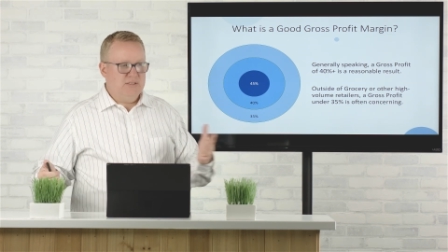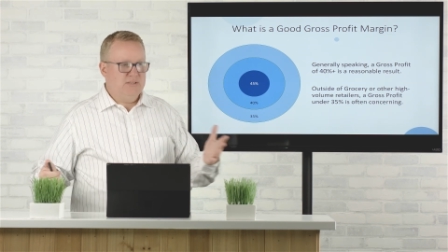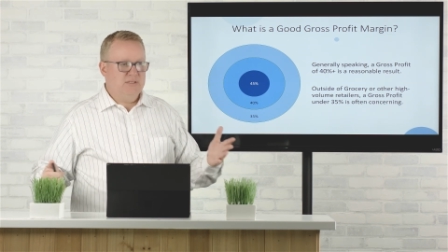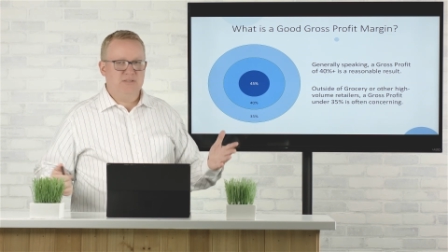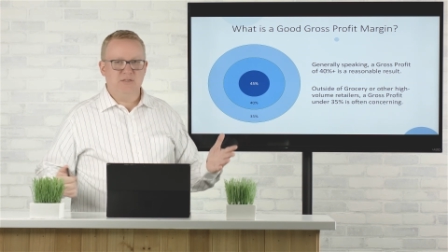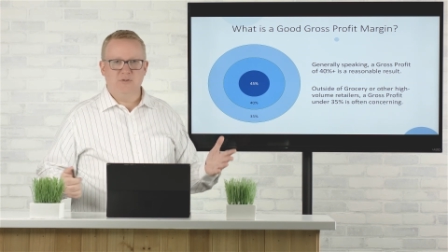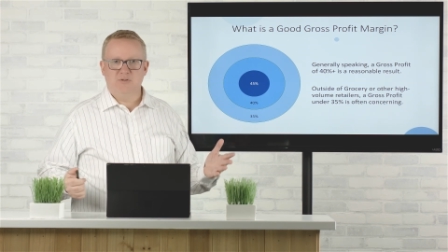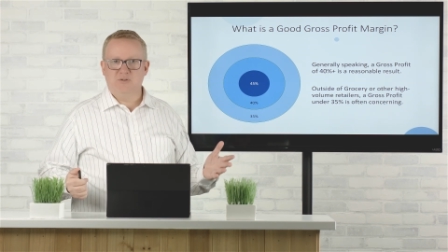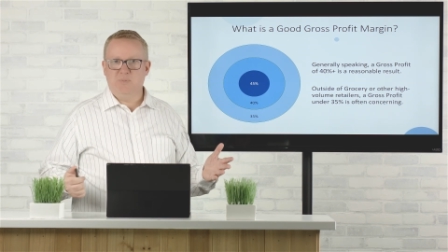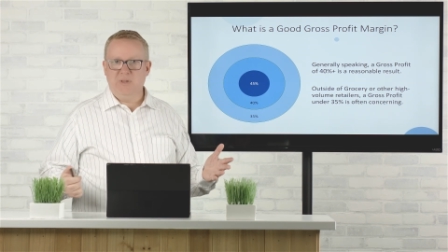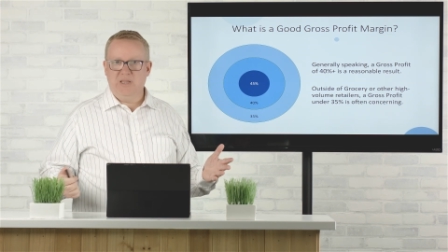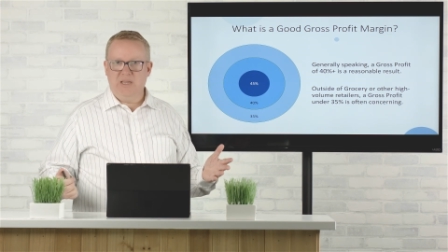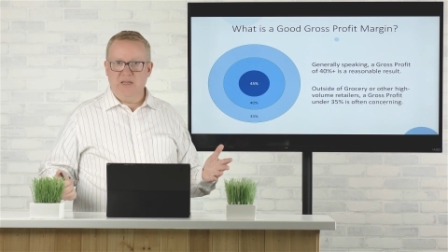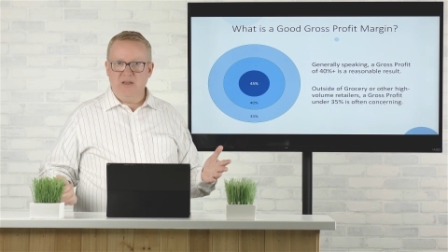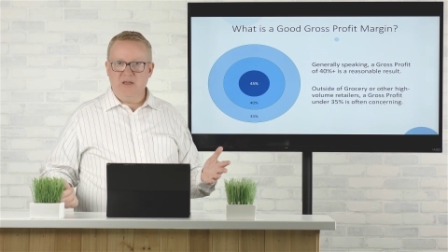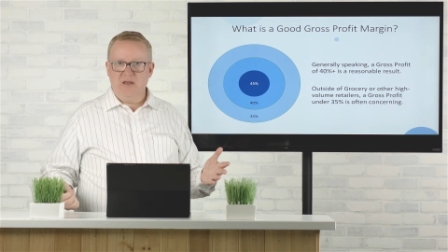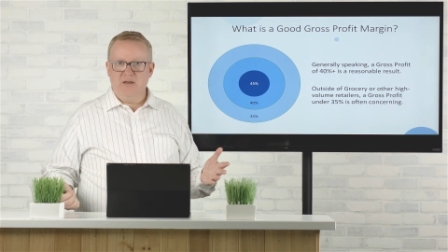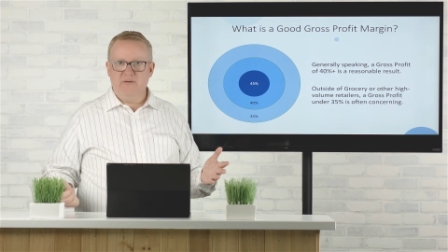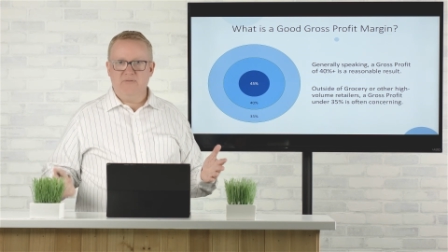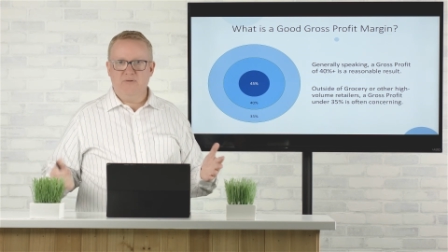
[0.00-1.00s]
So
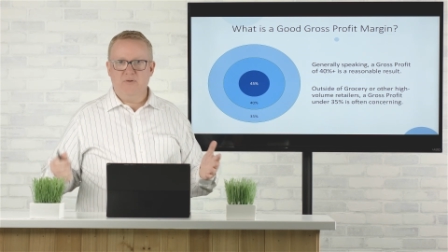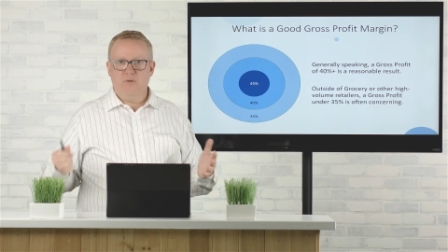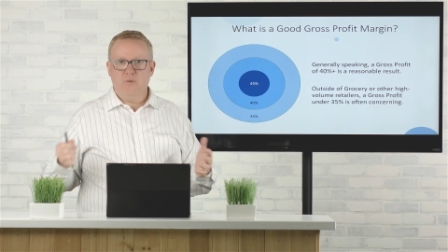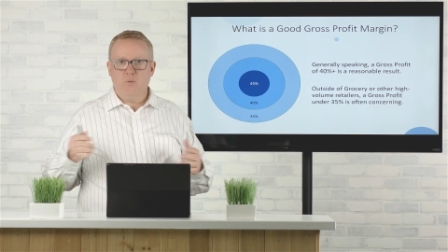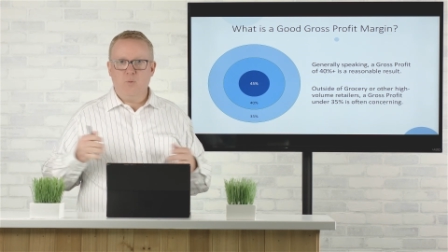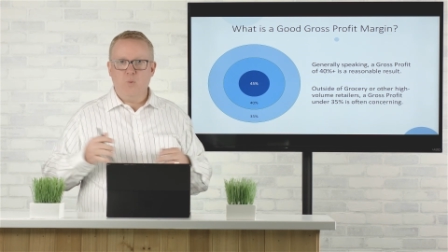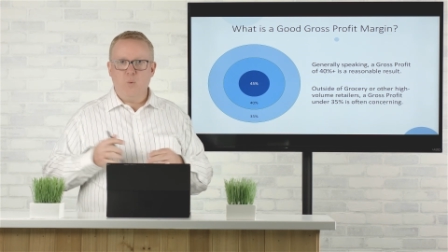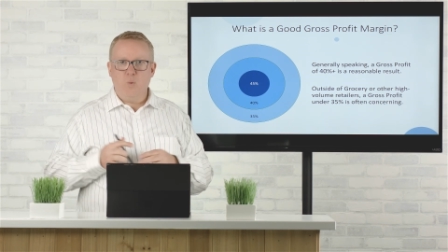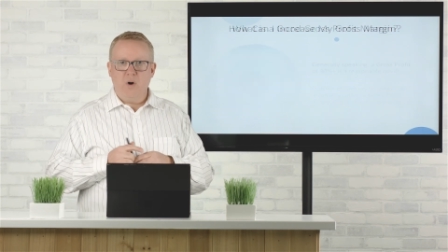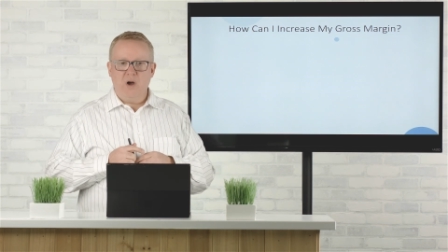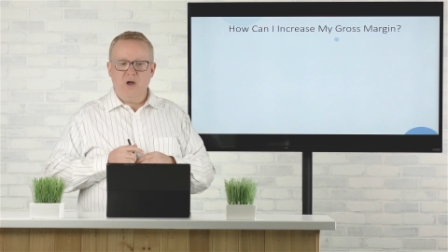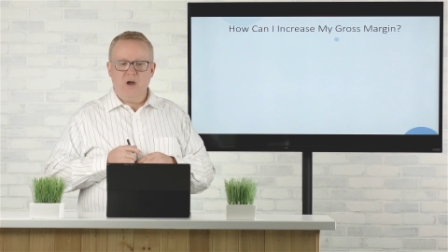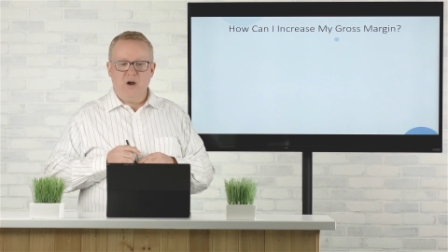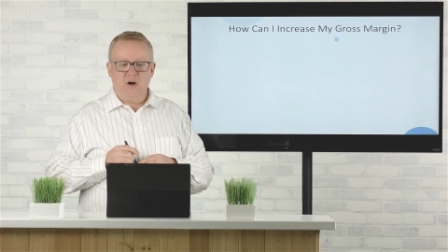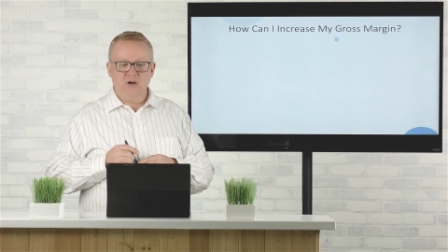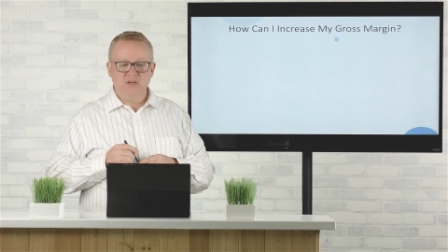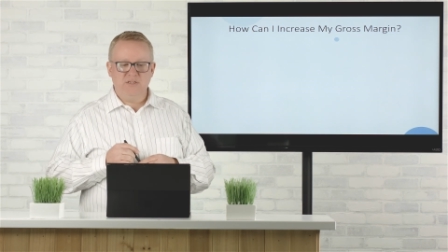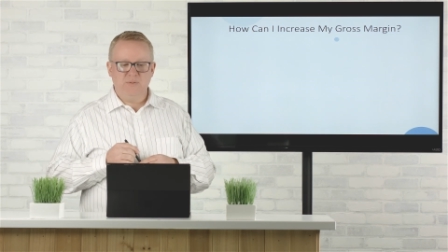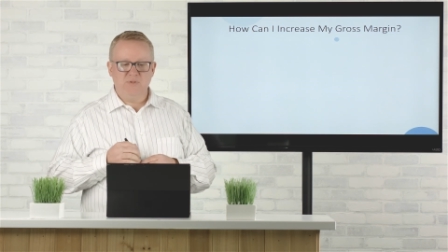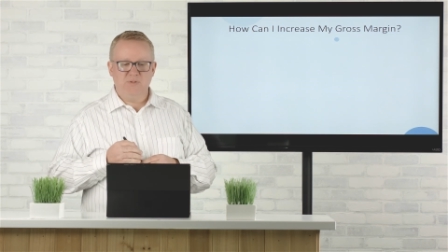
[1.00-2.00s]
speaking of, what
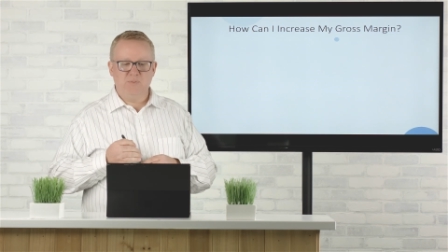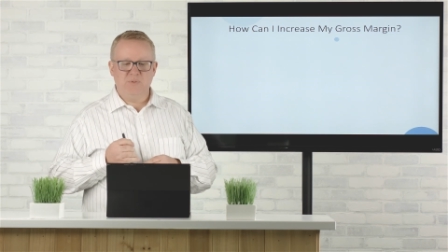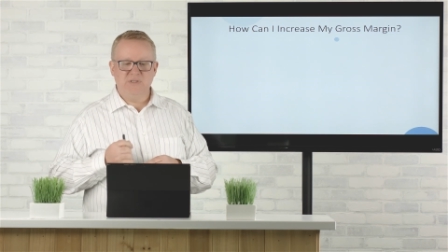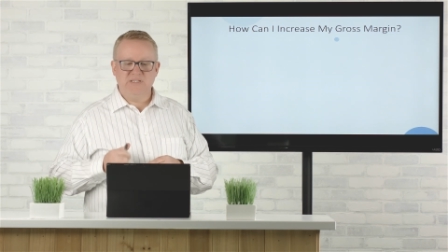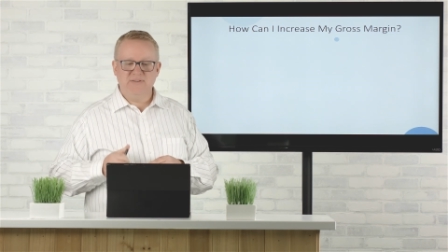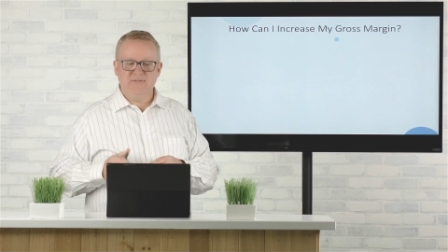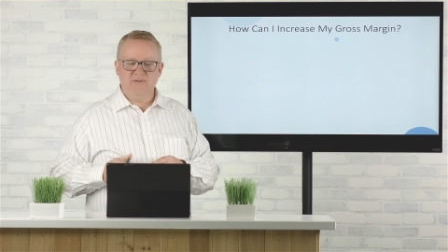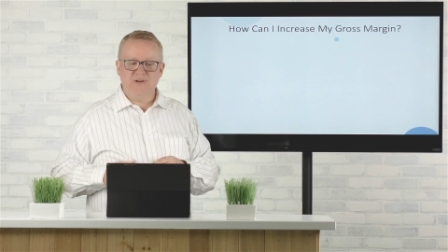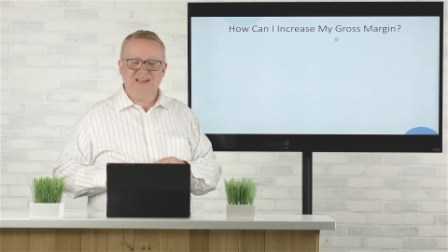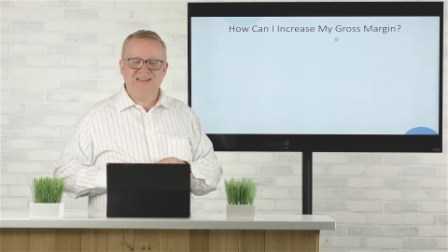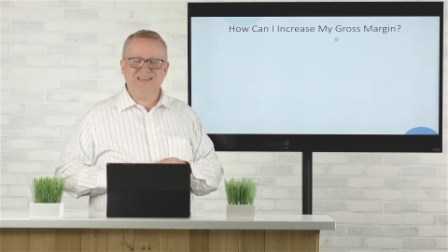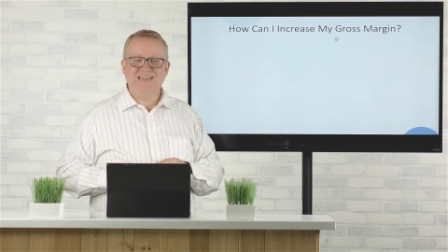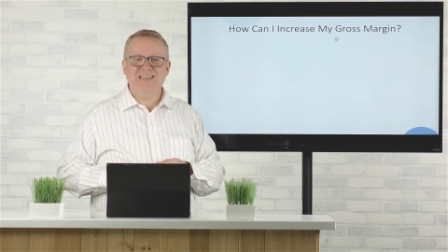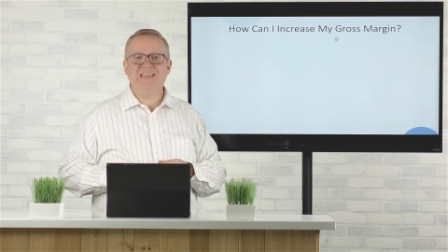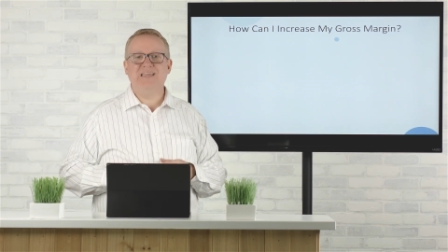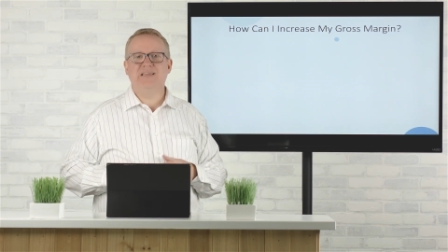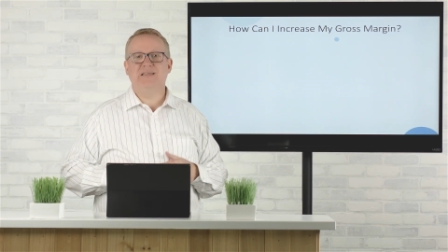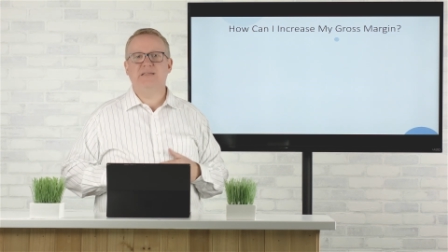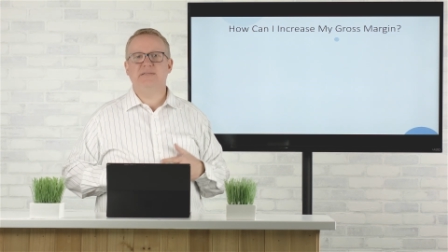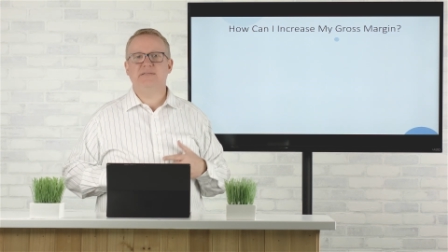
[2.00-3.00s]
are some specific
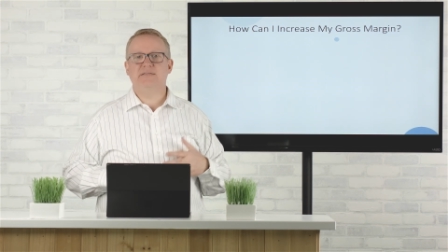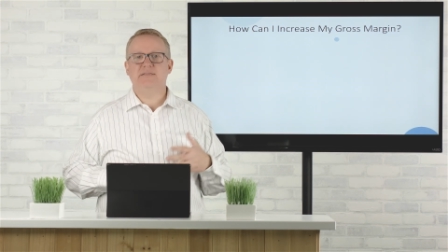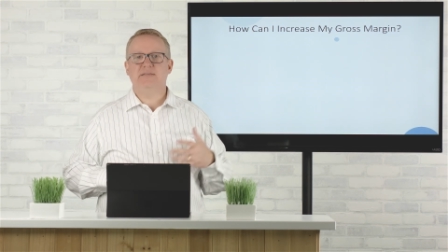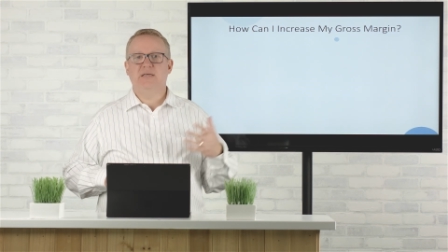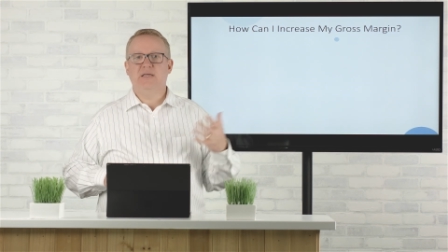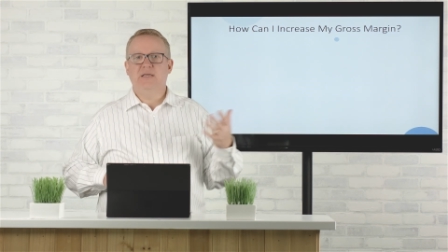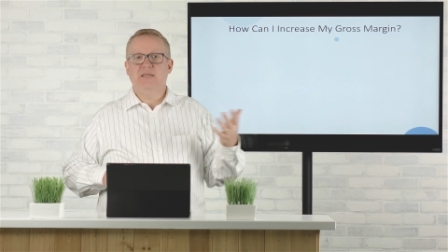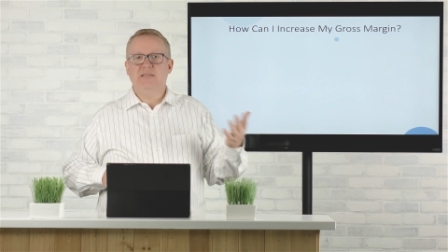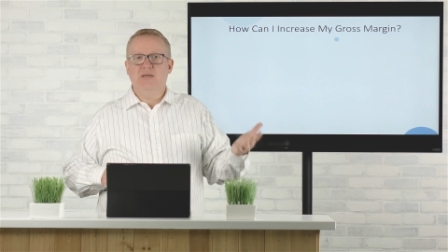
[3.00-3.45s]
ideas